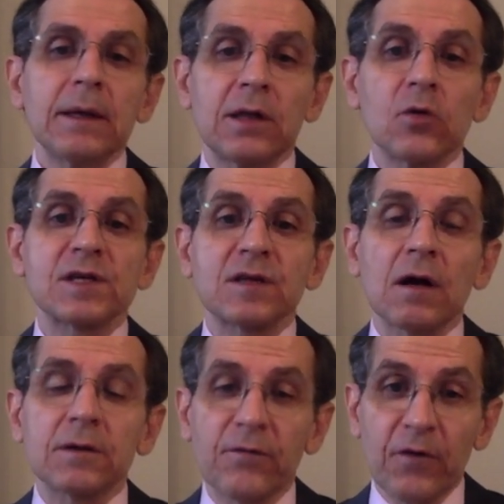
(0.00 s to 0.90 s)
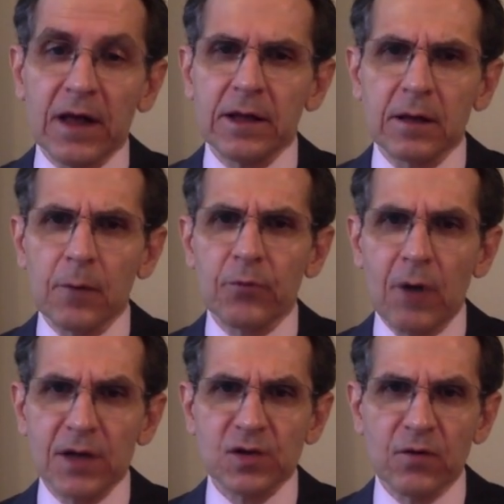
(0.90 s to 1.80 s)
they will start affecting the
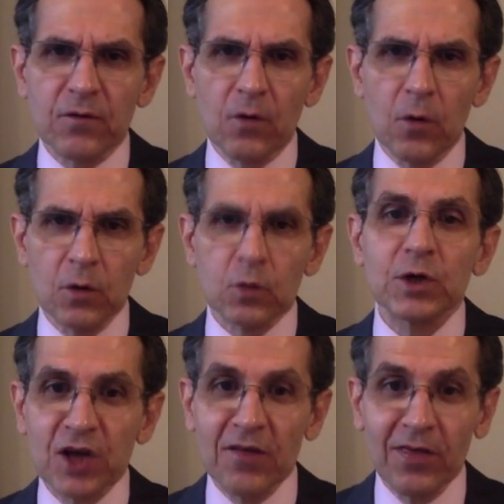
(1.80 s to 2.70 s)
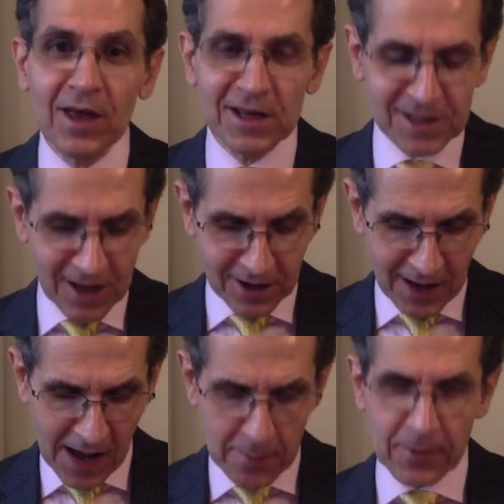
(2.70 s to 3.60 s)
price of gold, which I think it's going to
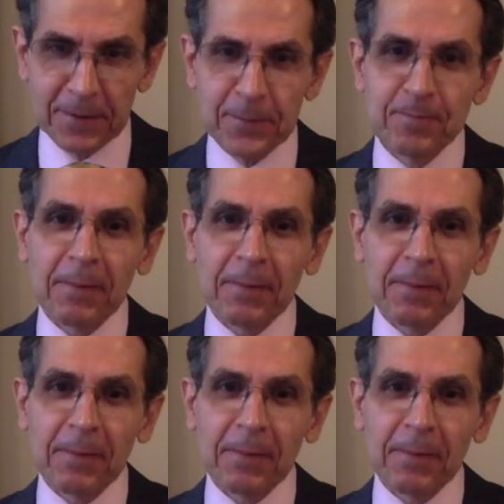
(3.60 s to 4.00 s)
happen.